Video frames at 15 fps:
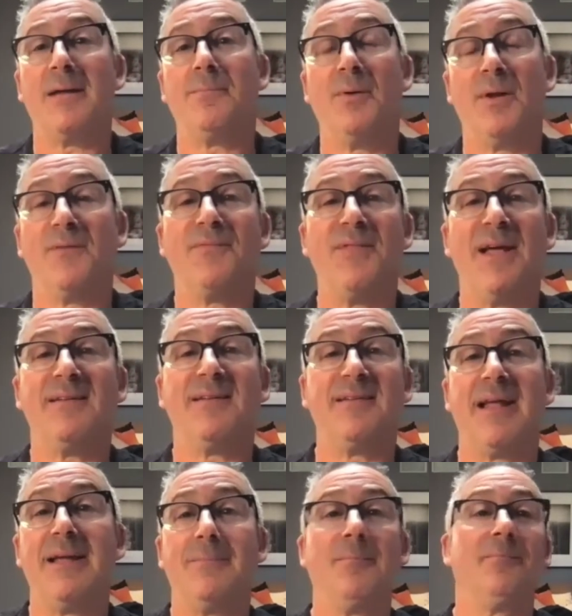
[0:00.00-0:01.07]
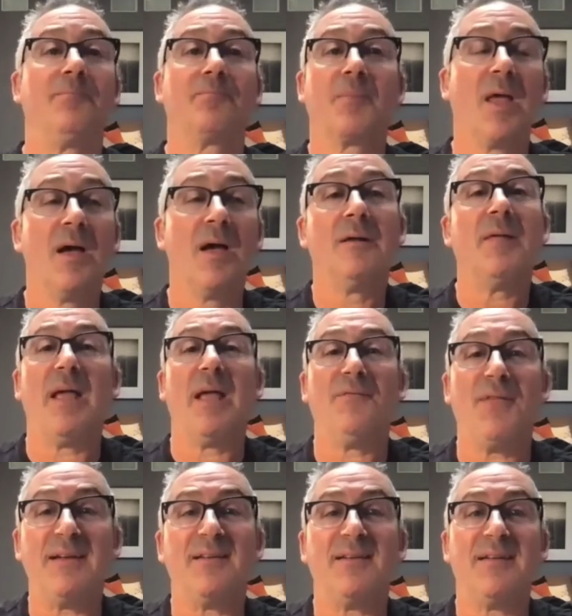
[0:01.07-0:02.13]
But if that
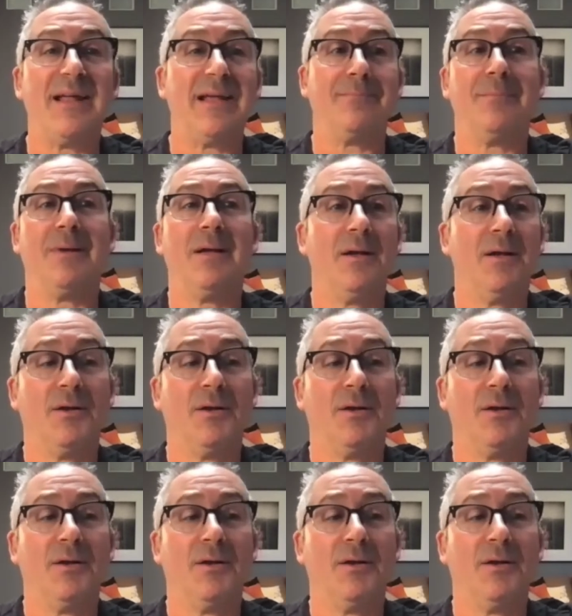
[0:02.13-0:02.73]
same